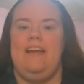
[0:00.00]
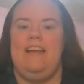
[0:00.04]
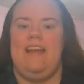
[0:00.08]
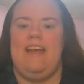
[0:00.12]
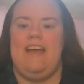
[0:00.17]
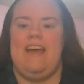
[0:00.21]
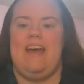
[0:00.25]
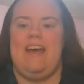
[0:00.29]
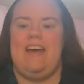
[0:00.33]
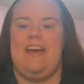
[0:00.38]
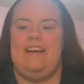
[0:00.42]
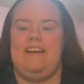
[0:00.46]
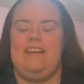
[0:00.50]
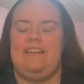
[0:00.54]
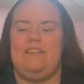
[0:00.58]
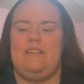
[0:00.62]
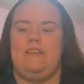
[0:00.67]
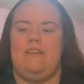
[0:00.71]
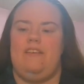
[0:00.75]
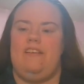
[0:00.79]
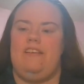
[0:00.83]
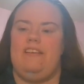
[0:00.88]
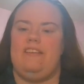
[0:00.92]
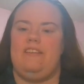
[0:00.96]
and it's
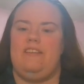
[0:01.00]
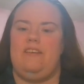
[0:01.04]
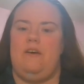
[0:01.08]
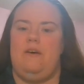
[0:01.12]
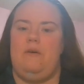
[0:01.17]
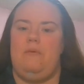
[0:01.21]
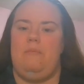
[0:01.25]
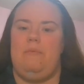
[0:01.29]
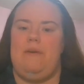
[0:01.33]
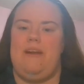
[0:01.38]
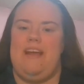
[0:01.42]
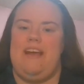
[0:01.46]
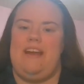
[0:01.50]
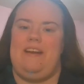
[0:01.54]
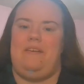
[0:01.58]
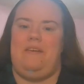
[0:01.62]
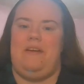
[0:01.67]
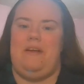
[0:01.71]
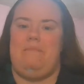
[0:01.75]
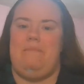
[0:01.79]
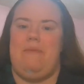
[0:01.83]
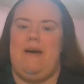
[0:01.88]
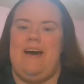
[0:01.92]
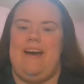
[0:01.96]
also Banana
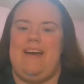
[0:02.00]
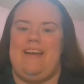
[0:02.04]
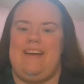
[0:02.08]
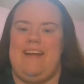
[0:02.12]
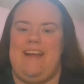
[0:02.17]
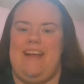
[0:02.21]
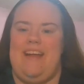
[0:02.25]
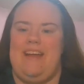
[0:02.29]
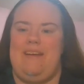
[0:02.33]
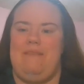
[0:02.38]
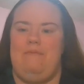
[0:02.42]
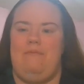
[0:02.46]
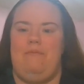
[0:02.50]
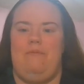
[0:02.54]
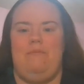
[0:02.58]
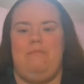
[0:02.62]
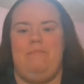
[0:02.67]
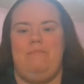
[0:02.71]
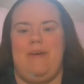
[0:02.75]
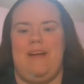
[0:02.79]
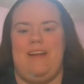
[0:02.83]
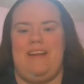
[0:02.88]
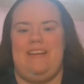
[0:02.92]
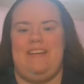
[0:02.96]
Cream Pie Day,
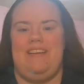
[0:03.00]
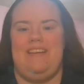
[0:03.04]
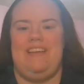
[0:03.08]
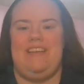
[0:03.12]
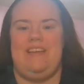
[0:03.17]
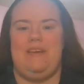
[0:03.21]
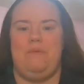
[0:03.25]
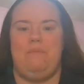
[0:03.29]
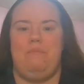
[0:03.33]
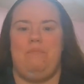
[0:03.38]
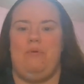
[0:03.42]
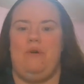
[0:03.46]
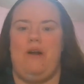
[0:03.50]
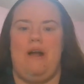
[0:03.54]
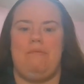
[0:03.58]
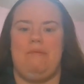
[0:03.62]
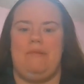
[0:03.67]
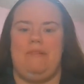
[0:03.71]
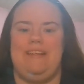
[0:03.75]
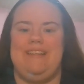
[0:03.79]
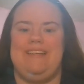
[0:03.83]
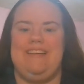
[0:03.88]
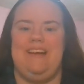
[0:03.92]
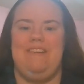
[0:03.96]
but you
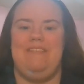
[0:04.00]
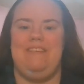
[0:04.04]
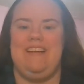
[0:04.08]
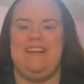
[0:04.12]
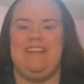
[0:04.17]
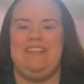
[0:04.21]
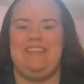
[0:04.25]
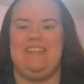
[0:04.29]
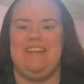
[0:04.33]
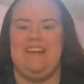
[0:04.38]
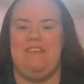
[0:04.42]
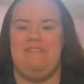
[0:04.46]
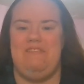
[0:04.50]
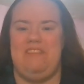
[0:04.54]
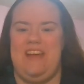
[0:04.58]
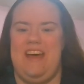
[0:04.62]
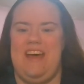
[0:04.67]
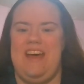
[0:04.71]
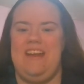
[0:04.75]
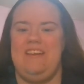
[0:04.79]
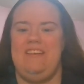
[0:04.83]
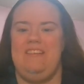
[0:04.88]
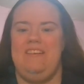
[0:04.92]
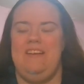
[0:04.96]
probably don't need to know
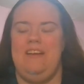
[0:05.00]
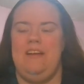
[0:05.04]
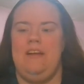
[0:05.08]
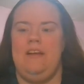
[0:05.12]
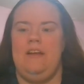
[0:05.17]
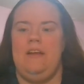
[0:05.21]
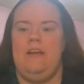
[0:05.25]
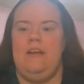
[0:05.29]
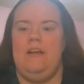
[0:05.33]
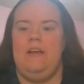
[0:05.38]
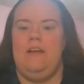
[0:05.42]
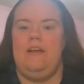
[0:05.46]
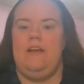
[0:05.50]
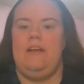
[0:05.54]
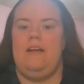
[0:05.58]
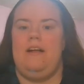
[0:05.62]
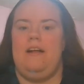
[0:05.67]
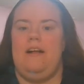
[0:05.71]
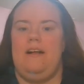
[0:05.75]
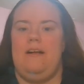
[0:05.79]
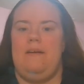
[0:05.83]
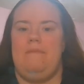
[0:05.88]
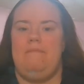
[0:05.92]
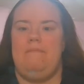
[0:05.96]
that.
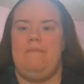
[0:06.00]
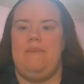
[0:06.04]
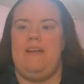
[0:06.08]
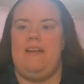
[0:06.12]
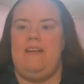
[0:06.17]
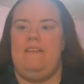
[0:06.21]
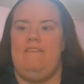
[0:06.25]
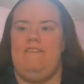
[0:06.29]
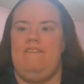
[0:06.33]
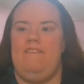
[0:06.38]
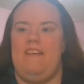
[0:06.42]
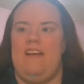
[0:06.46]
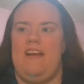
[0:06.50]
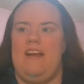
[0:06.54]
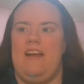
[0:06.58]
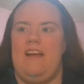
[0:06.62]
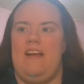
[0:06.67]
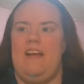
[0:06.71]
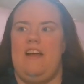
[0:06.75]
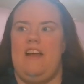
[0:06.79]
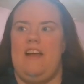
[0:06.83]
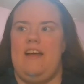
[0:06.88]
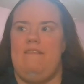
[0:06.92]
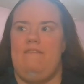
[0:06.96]

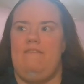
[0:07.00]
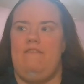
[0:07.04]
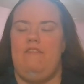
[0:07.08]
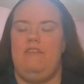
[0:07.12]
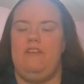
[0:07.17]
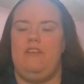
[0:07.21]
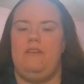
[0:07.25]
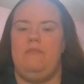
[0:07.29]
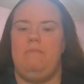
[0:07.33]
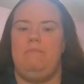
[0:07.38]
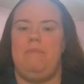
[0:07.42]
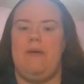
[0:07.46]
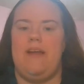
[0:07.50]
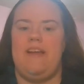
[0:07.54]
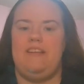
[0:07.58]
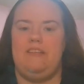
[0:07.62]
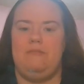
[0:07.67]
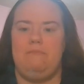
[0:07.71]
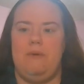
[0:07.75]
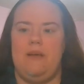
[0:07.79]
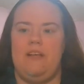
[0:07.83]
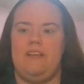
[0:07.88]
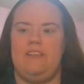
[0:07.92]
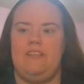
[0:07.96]
For the
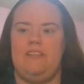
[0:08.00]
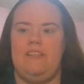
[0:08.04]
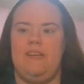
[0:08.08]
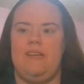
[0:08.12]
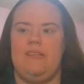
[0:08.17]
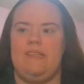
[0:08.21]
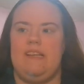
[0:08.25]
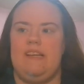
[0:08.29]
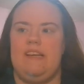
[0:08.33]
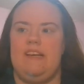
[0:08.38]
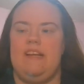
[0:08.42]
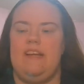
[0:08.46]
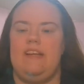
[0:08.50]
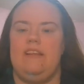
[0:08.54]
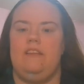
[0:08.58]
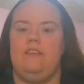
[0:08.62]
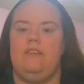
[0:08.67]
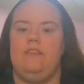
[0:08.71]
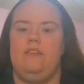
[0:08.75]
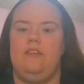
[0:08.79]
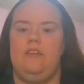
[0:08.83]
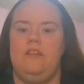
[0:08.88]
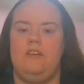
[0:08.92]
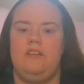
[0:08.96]
baseball season,
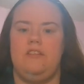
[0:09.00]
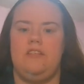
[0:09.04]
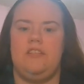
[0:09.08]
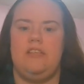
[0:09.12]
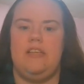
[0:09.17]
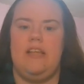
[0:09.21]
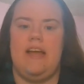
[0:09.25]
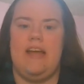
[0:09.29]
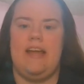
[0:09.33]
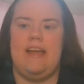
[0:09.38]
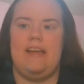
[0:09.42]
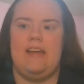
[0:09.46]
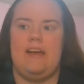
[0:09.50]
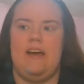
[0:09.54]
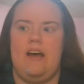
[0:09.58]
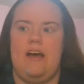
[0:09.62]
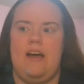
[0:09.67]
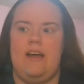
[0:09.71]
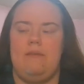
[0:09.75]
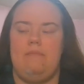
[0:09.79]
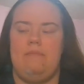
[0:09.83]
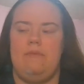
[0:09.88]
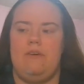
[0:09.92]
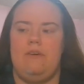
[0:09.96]
it looks like
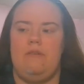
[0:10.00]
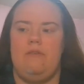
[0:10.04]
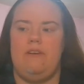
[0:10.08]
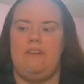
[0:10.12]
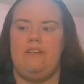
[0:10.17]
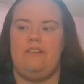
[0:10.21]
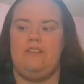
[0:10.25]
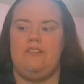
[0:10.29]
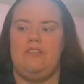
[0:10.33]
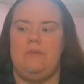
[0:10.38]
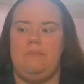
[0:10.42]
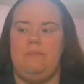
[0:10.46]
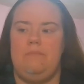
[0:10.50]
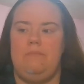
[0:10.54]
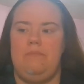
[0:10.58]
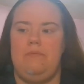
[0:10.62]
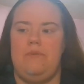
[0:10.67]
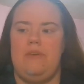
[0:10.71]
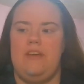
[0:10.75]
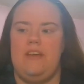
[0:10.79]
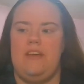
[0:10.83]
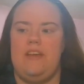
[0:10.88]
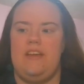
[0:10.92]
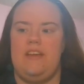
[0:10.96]
I'm going to
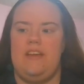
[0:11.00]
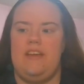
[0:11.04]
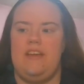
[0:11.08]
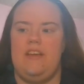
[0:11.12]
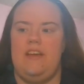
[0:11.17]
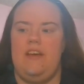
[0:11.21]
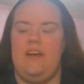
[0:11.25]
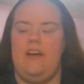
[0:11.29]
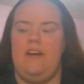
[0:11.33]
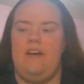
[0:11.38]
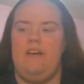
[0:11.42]
be